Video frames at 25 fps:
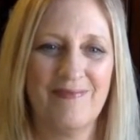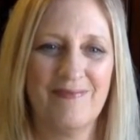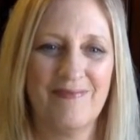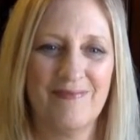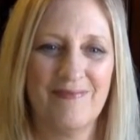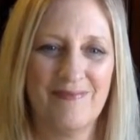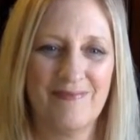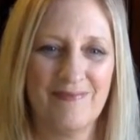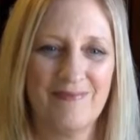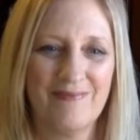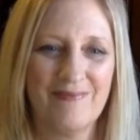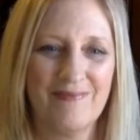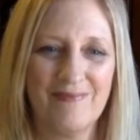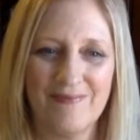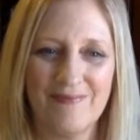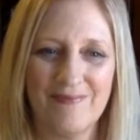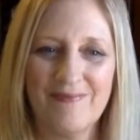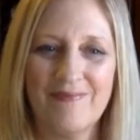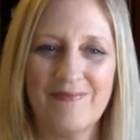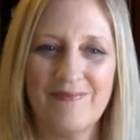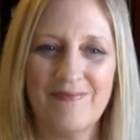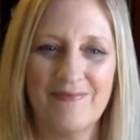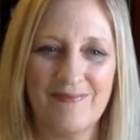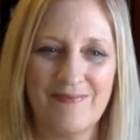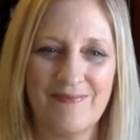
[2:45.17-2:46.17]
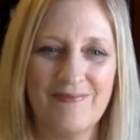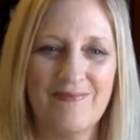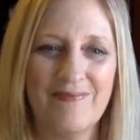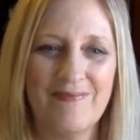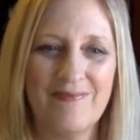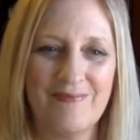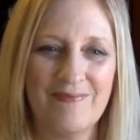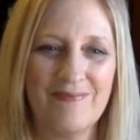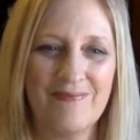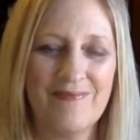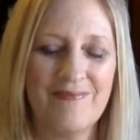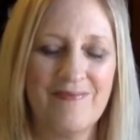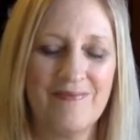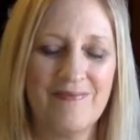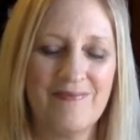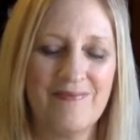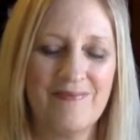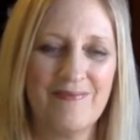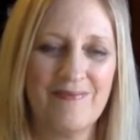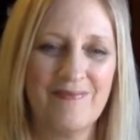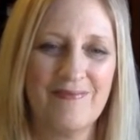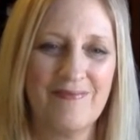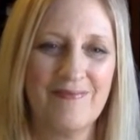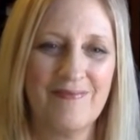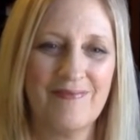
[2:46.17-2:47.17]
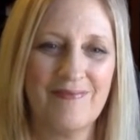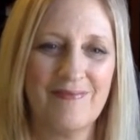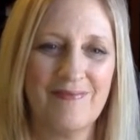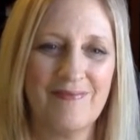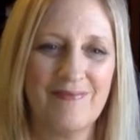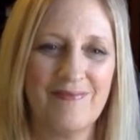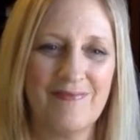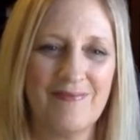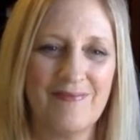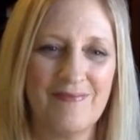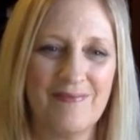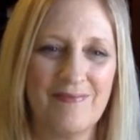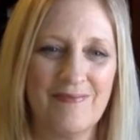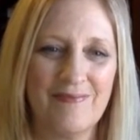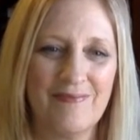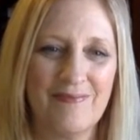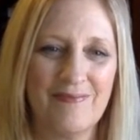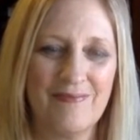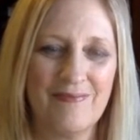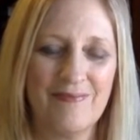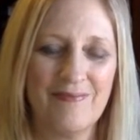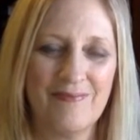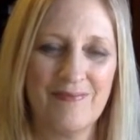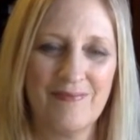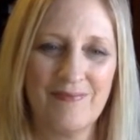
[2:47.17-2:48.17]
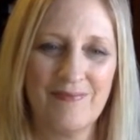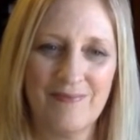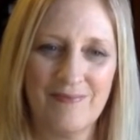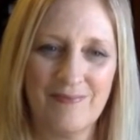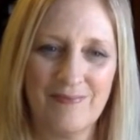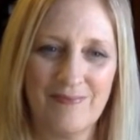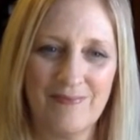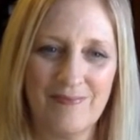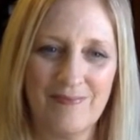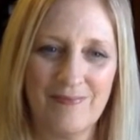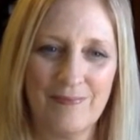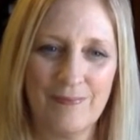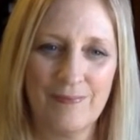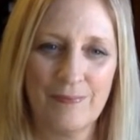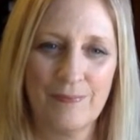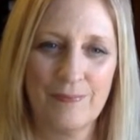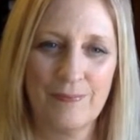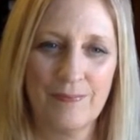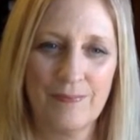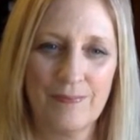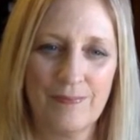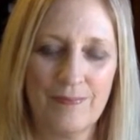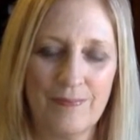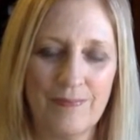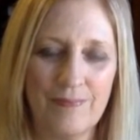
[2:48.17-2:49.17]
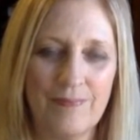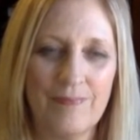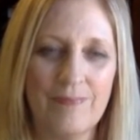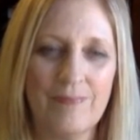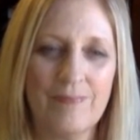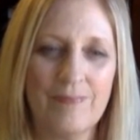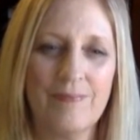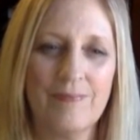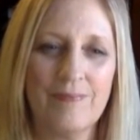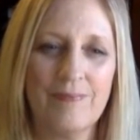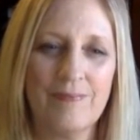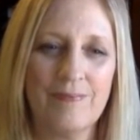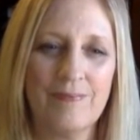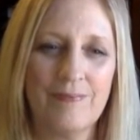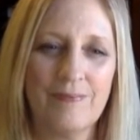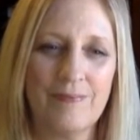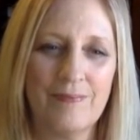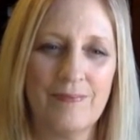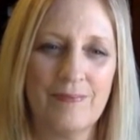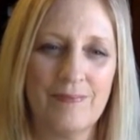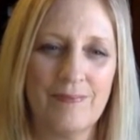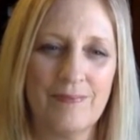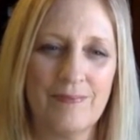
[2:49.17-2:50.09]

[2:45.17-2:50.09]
This person isn't speaking.